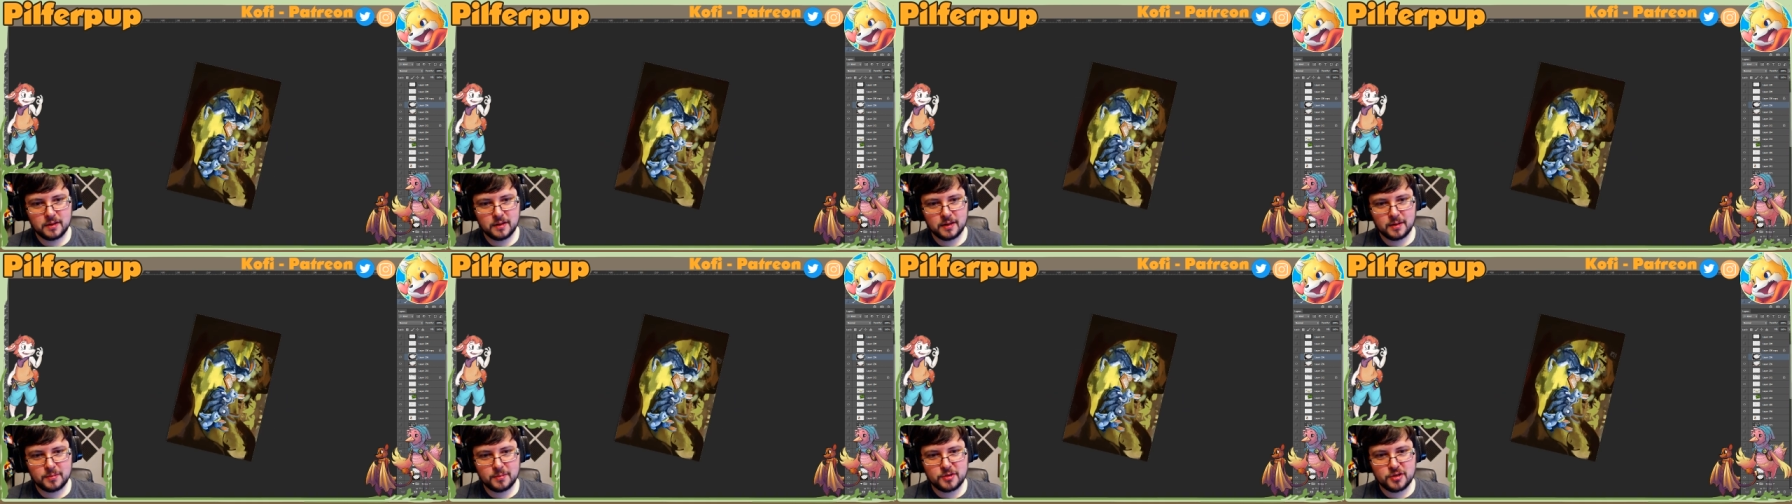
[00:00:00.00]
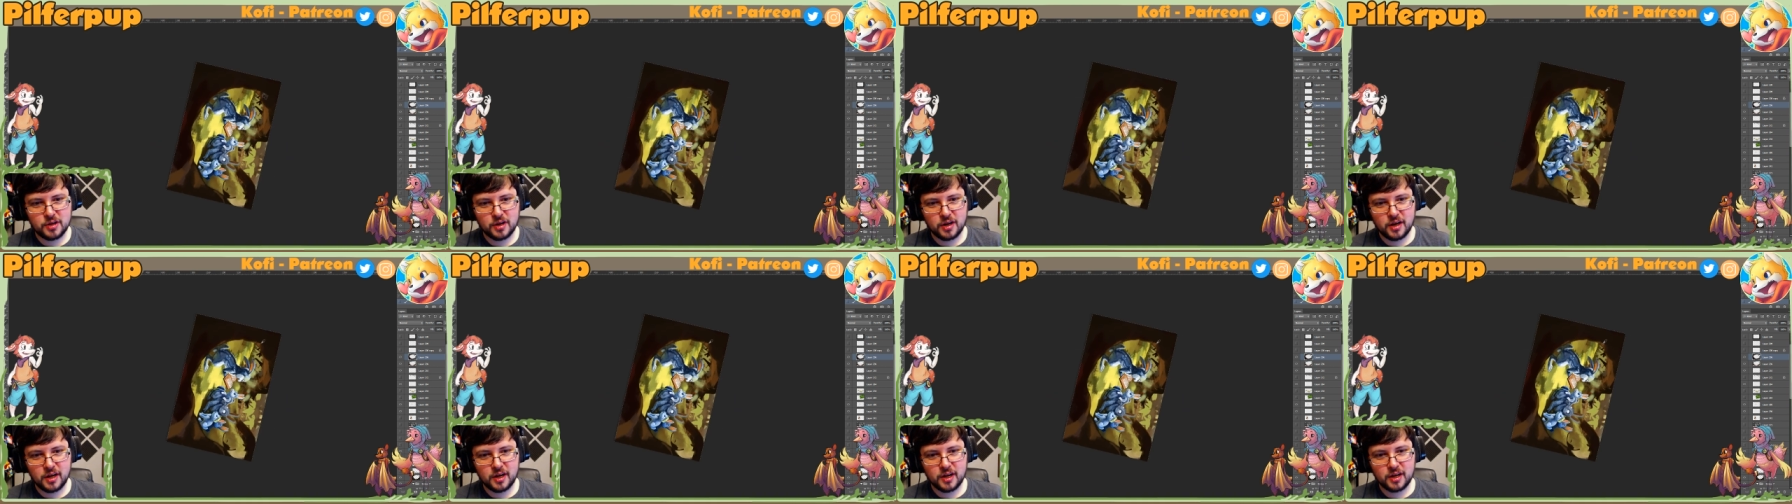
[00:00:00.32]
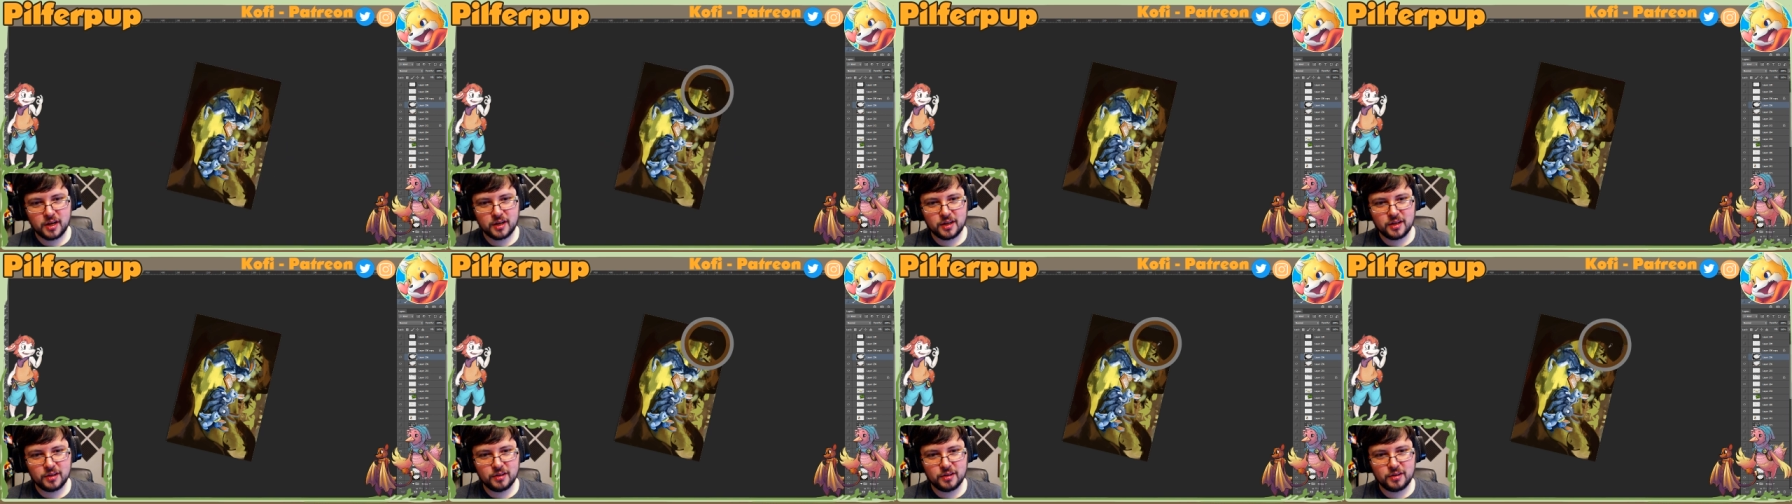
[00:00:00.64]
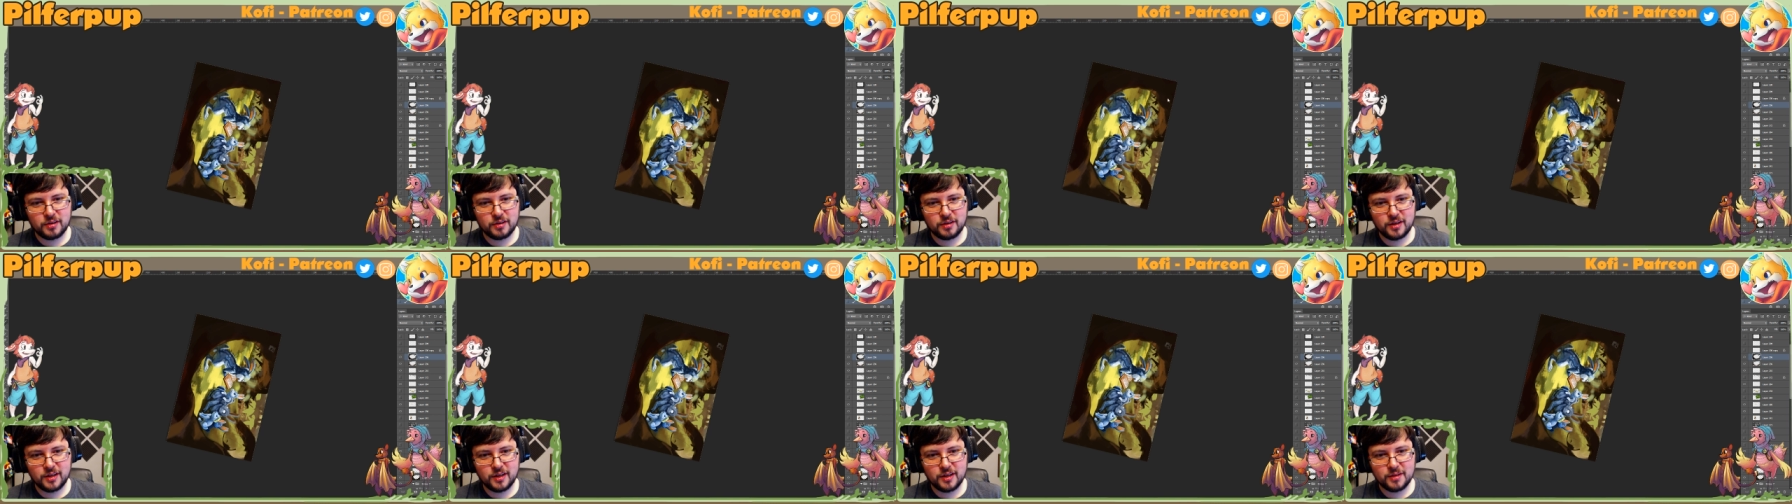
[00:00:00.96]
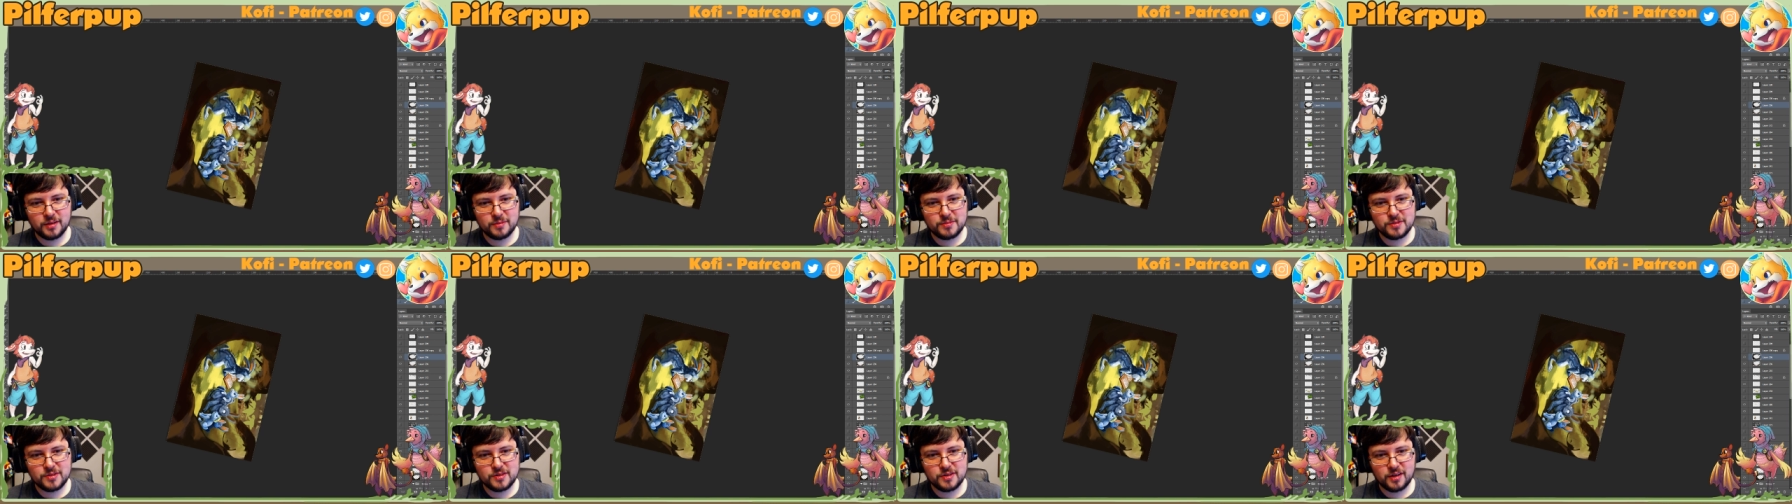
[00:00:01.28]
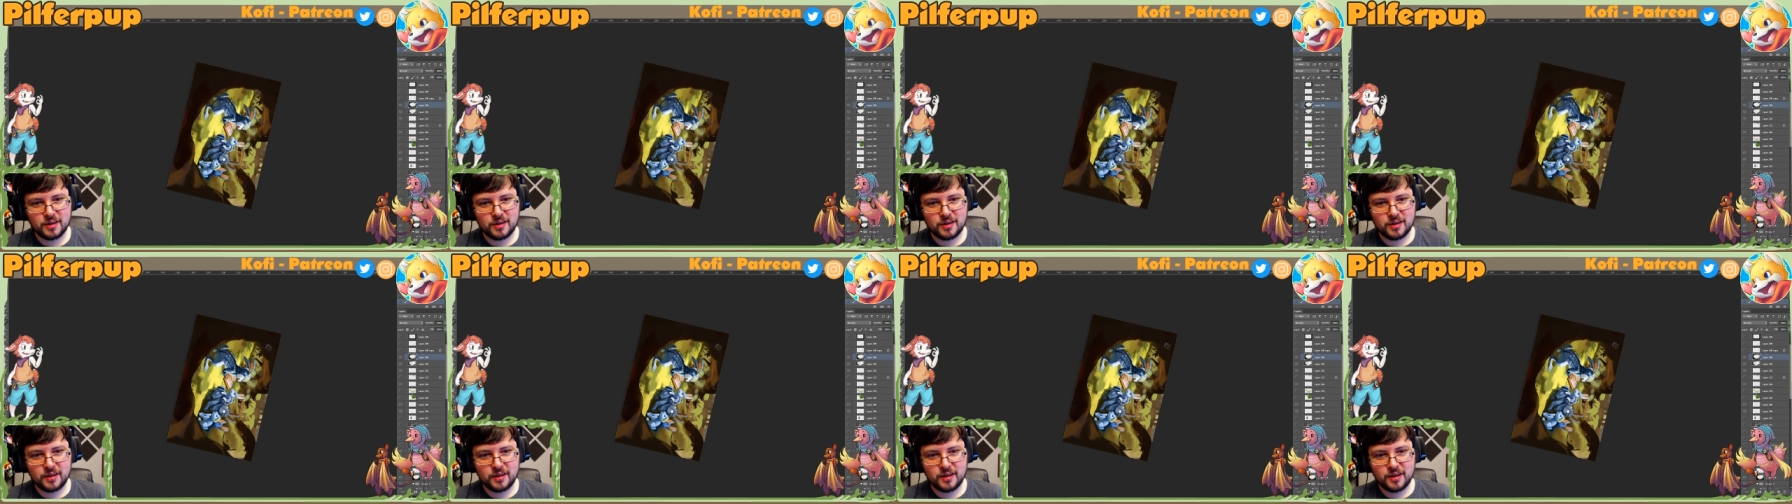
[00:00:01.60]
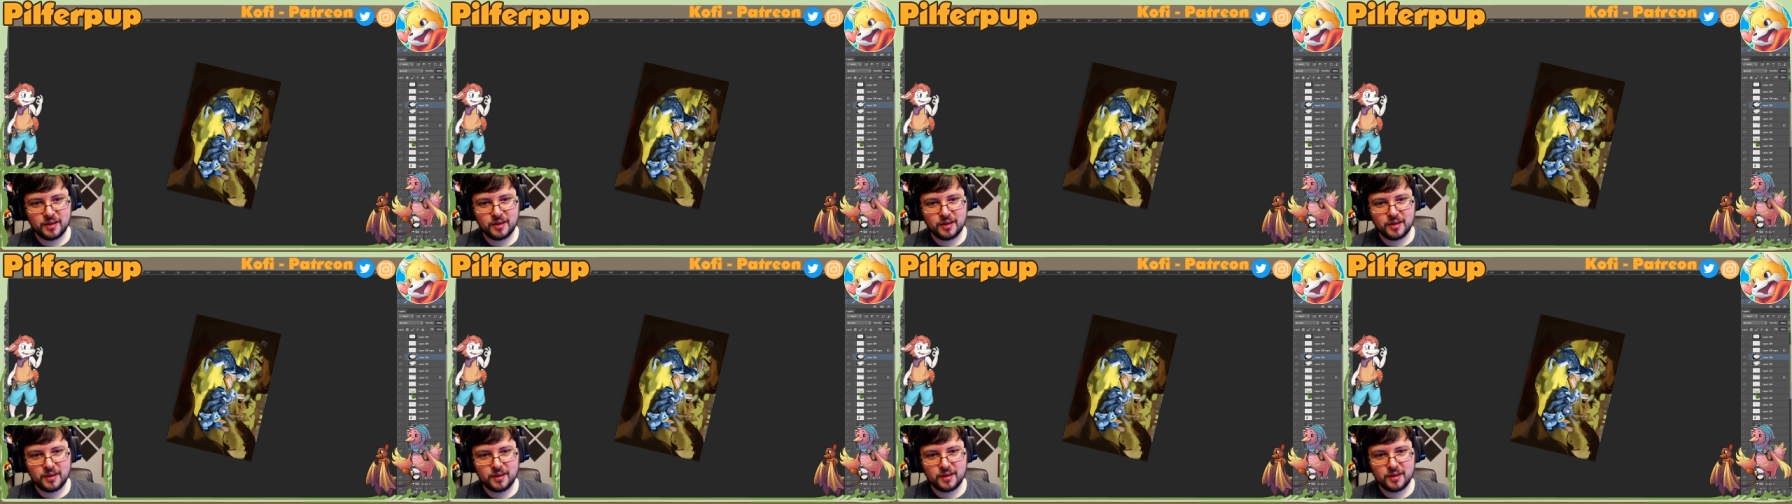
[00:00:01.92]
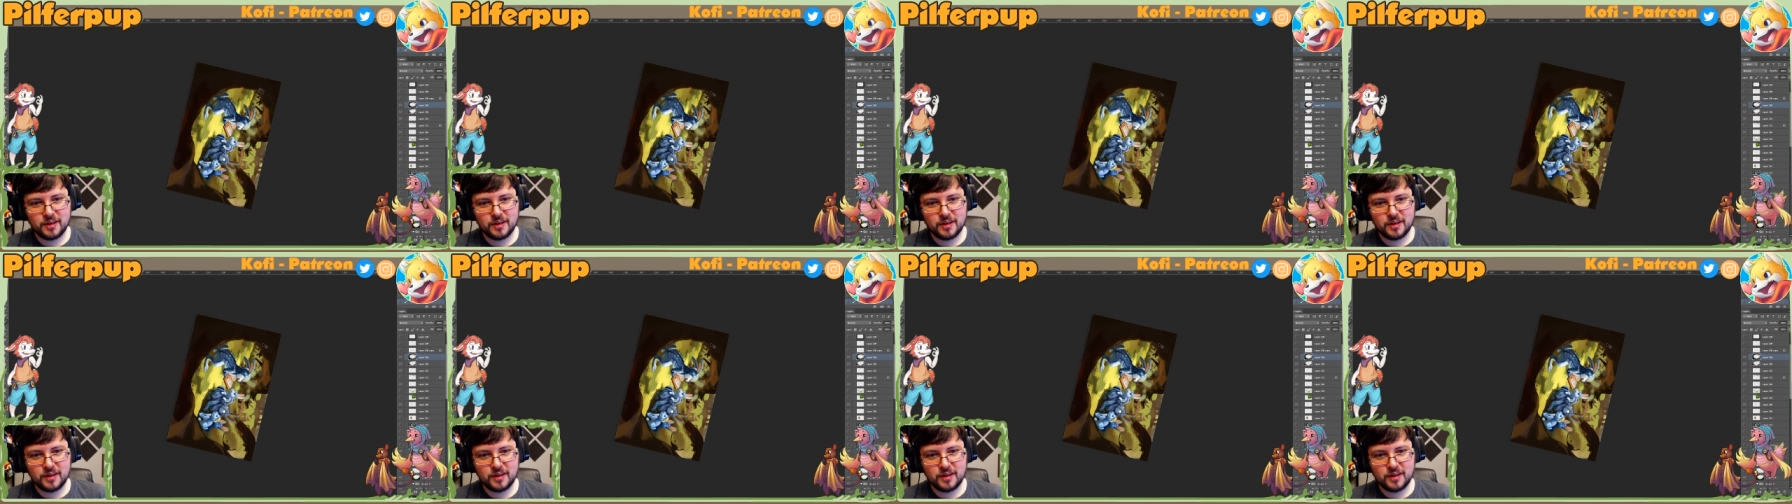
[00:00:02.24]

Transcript: I'm trying, Aloria, I'm sorry.